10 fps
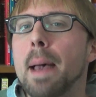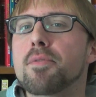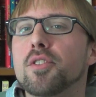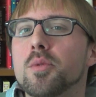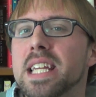
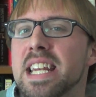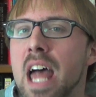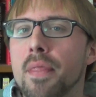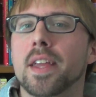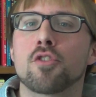absolutely
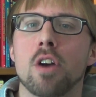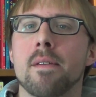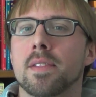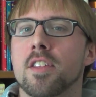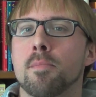nothing
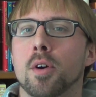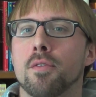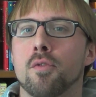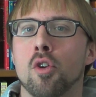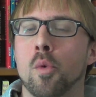driving this book
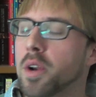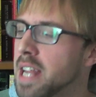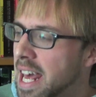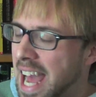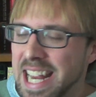forward,
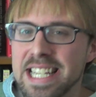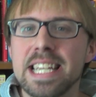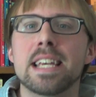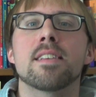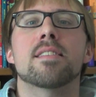not
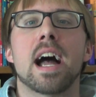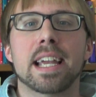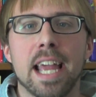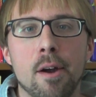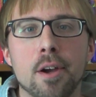ideas,
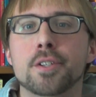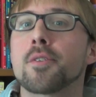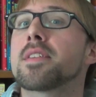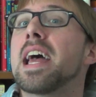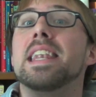not
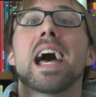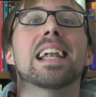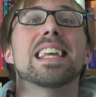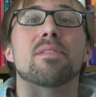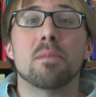characters,
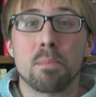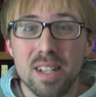not even